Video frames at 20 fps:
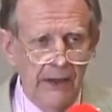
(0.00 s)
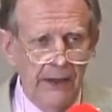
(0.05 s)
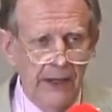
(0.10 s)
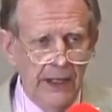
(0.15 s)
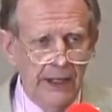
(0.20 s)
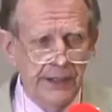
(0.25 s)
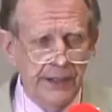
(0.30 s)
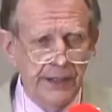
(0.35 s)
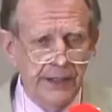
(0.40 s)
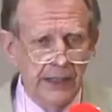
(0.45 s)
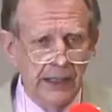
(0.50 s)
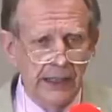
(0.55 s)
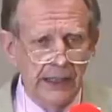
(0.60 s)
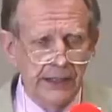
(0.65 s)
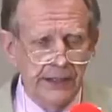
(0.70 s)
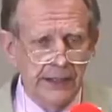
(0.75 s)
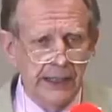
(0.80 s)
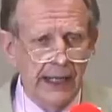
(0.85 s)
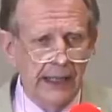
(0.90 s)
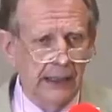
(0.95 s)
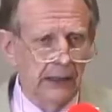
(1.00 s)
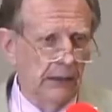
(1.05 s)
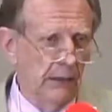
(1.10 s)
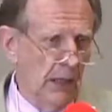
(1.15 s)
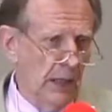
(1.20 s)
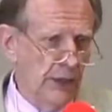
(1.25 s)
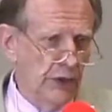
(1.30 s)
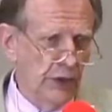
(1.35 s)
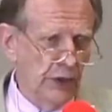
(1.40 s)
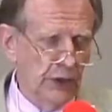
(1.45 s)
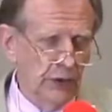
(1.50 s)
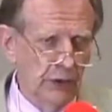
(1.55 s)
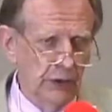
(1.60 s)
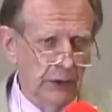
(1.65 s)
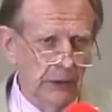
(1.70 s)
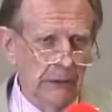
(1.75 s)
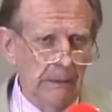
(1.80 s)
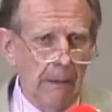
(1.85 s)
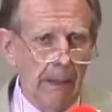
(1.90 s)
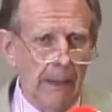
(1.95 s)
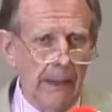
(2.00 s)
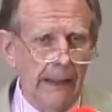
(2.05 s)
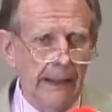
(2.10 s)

This uh, psychological